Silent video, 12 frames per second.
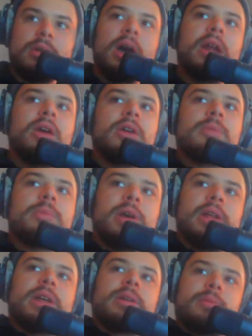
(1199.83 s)
I know you're
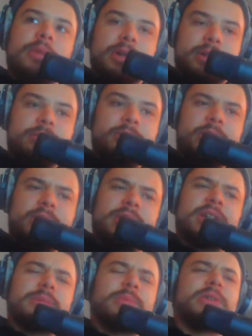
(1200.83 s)
probably like American
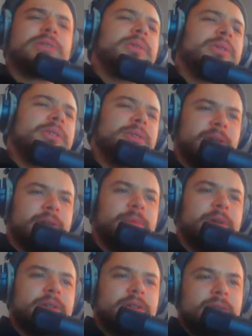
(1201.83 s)
Lies Part 2. There's already a
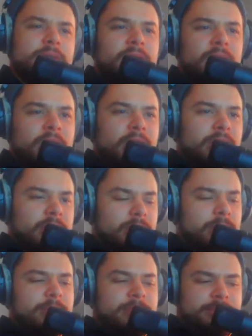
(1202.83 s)
Part 2.
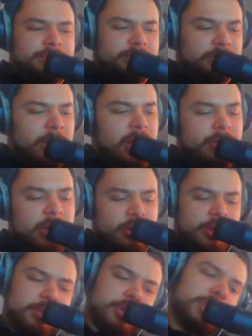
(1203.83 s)
That video is
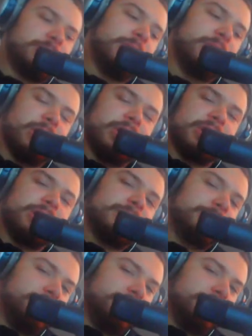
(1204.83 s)
supposed to be released